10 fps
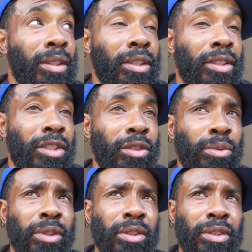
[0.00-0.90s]
she
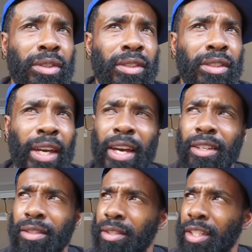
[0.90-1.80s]
was kind
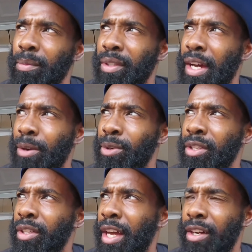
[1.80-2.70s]
of sick, but not
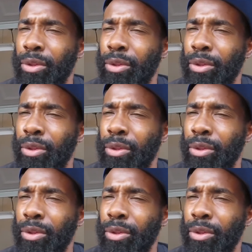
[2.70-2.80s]
really. Like her